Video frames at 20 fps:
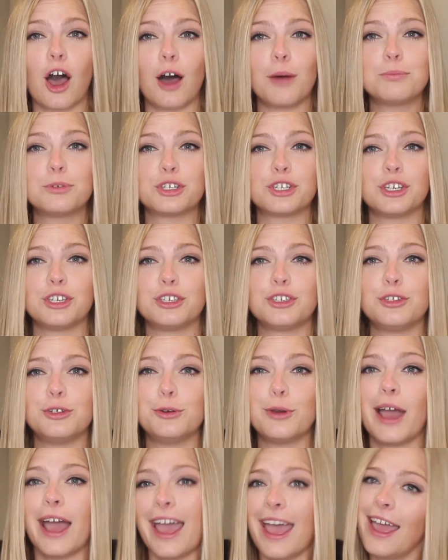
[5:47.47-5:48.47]
option
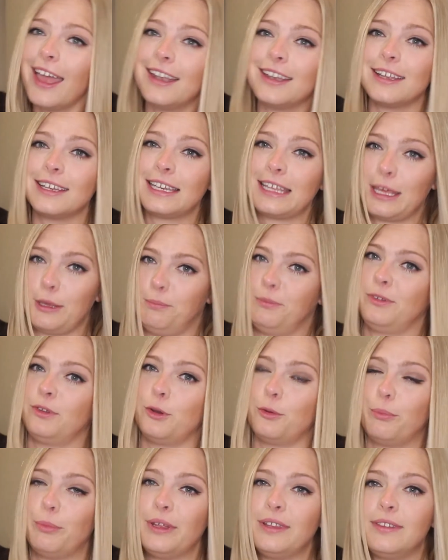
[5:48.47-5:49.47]
too and it keeps
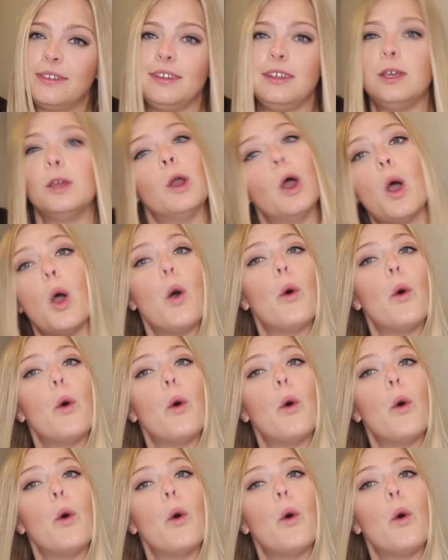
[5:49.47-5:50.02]
her busy